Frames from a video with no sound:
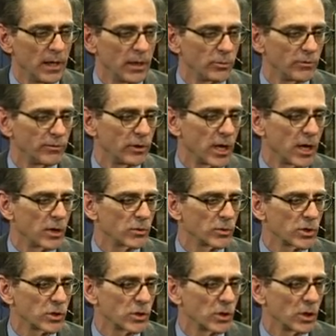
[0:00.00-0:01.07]
and we've
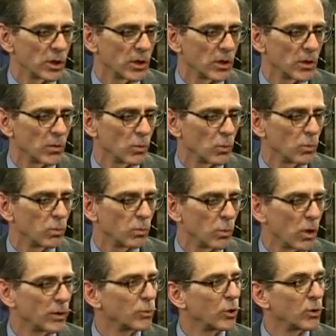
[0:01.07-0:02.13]
announced
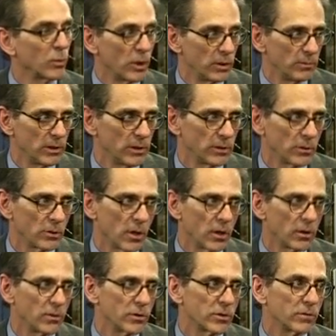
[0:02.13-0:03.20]
$1.1 million
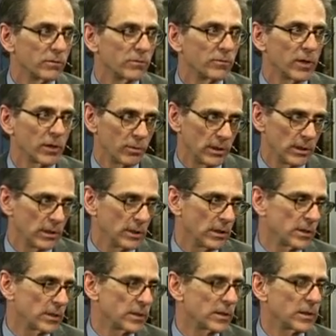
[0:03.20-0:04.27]
of equity
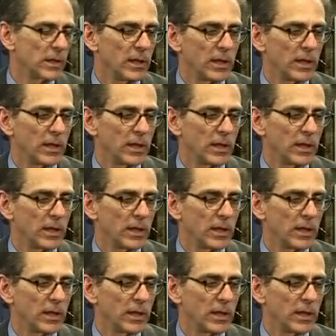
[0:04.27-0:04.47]
deals,